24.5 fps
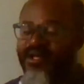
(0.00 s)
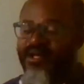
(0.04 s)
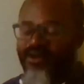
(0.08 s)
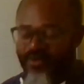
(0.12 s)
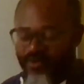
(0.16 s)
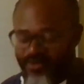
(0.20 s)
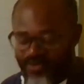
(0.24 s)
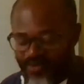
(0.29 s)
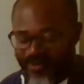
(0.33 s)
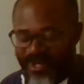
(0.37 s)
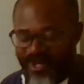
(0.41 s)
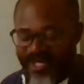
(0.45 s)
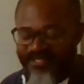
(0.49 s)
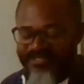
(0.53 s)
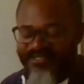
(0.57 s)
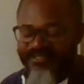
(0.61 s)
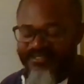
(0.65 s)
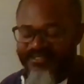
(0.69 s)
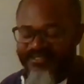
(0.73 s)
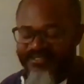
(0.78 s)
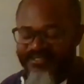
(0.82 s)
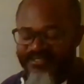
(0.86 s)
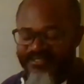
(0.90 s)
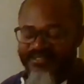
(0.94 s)

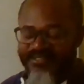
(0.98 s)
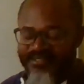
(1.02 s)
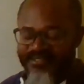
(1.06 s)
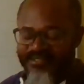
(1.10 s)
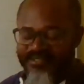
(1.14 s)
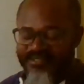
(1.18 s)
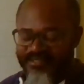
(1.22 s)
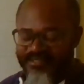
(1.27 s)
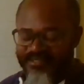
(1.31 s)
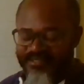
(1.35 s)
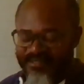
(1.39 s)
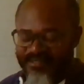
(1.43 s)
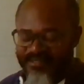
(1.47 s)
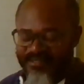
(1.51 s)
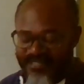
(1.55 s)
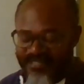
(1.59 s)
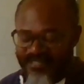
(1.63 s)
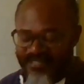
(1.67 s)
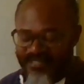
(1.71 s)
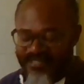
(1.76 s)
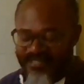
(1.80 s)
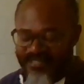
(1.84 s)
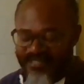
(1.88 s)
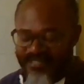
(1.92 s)
Automatically, I need to
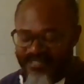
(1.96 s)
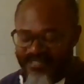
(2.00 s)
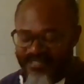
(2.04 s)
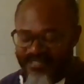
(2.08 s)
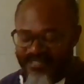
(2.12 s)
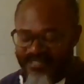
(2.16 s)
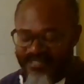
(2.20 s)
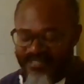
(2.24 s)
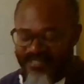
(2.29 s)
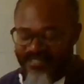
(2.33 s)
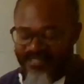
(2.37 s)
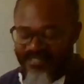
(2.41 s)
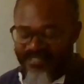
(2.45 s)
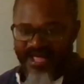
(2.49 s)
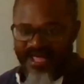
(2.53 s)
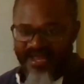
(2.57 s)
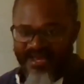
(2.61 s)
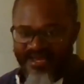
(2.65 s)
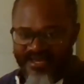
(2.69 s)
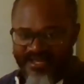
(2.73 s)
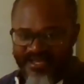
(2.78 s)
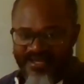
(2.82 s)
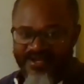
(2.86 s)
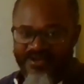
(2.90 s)
have questions. I will
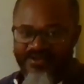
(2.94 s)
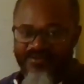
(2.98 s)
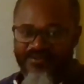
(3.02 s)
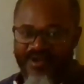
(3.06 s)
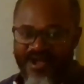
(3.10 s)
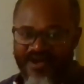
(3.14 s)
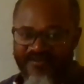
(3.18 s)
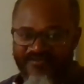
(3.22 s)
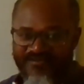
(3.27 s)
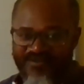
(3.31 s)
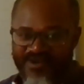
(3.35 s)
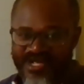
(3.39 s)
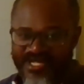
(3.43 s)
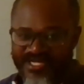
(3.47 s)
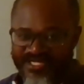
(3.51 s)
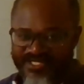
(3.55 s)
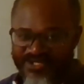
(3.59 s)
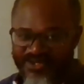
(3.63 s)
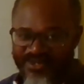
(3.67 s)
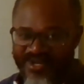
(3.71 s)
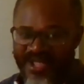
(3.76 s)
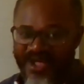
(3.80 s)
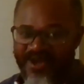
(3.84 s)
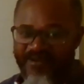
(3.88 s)
have plenty of
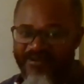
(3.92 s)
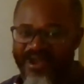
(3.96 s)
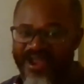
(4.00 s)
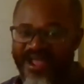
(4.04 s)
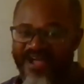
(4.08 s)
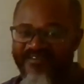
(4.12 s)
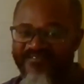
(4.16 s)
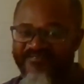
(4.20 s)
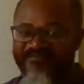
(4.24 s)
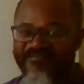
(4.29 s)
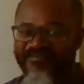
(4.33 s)
questions.